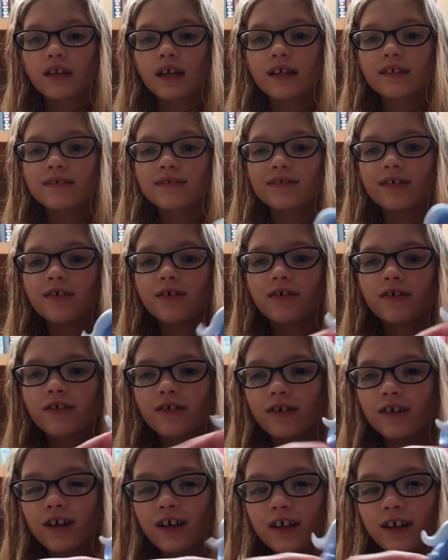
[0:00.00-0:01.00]
That's so
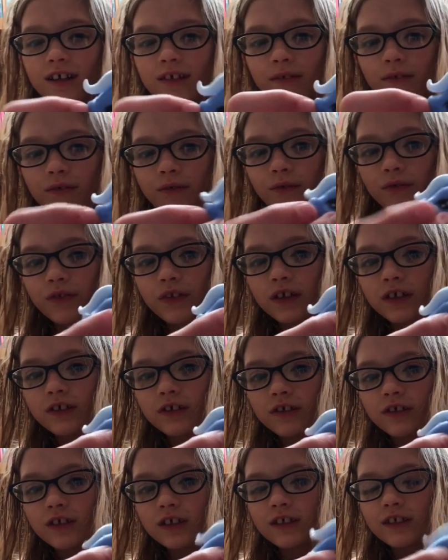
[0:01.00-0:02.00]
cool.
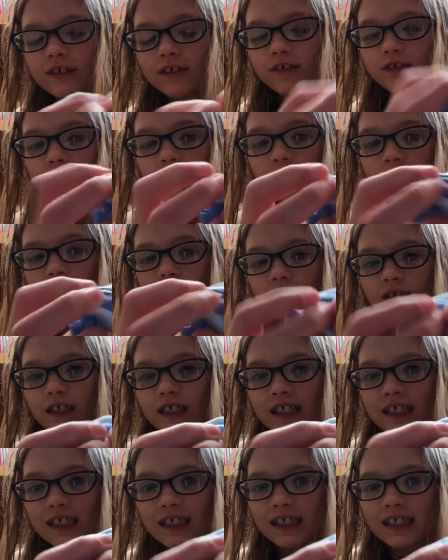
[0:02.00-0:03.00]
She is so
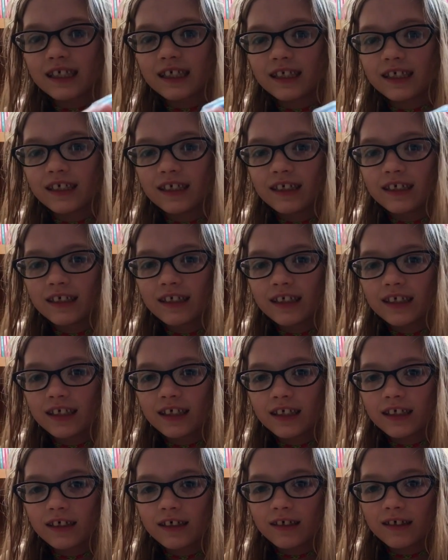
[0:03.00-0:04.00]
squiggy.
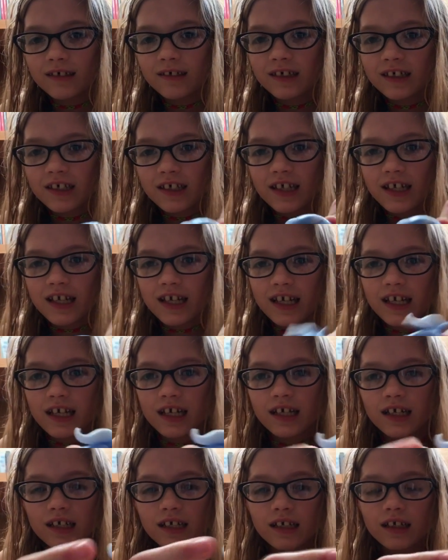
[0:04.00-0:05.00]
So
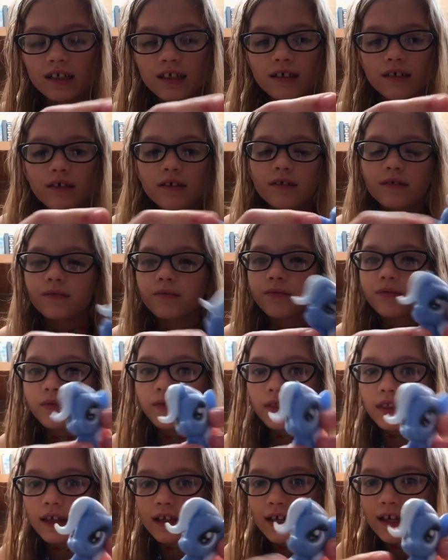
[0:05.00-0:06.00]
squishy.
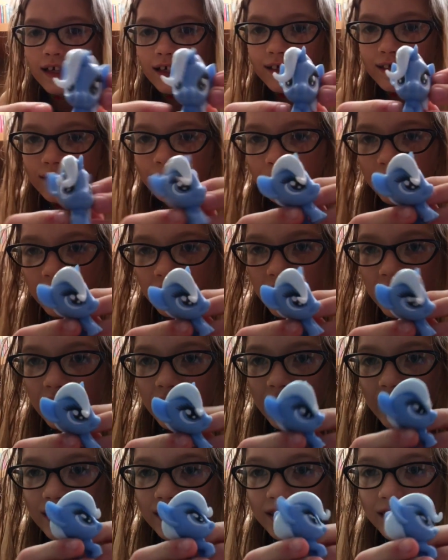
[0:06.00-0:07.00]
This is what she
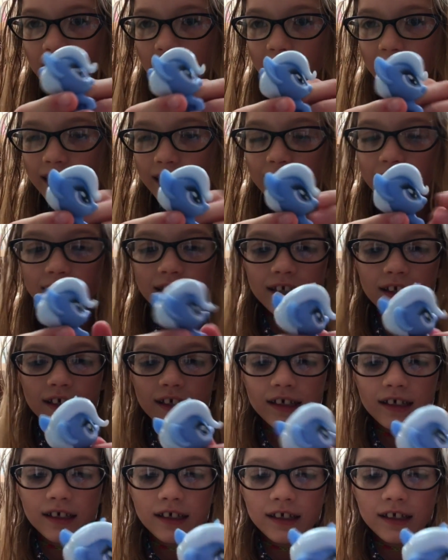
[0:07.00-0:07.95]
looks like.